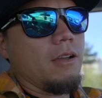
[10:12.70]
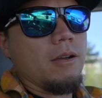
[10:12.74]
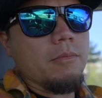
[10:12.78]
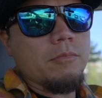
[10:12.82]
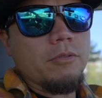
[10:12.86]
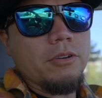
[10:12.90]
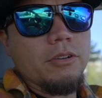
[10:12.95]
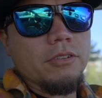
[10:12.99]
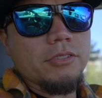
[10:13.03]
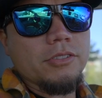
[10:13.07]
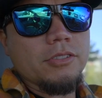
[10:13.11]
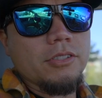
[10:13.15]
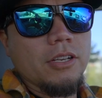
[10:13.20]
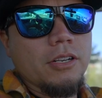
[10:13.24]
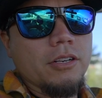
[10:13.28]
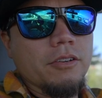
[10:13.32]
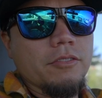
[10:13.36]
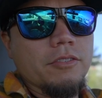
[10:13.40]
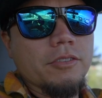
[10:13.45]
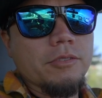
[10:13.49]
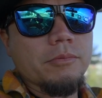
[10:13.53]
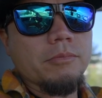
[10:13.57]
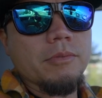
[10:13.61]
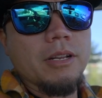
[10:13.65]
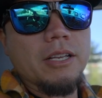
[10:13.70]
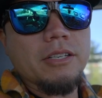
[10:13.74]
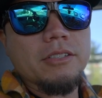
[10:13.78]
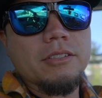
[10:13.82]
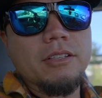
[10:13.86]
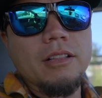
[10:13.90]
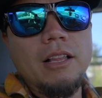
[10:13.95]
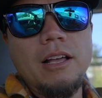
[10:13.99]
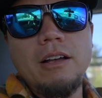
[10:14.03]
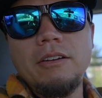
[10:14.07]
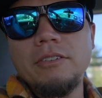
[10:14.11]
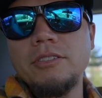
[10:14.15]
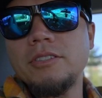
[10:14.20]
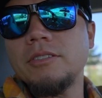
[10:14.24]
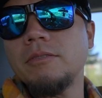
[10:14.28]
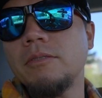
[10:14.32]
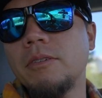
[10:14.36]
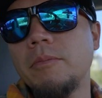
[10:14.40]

I'm a real sucker for some nice clouds.